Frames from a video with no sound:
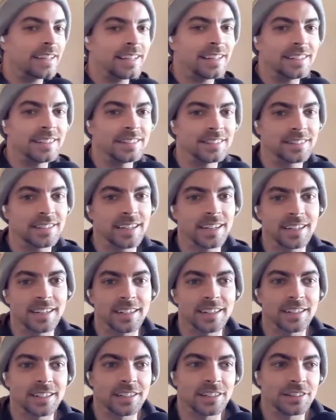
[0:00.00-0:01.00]
is
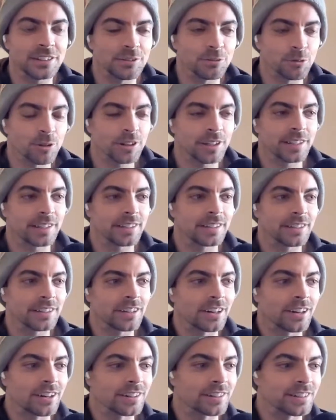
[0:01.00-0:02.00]
working
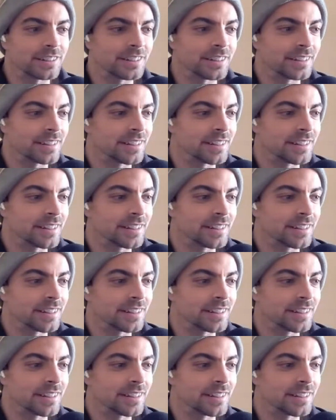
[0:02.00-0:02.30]
on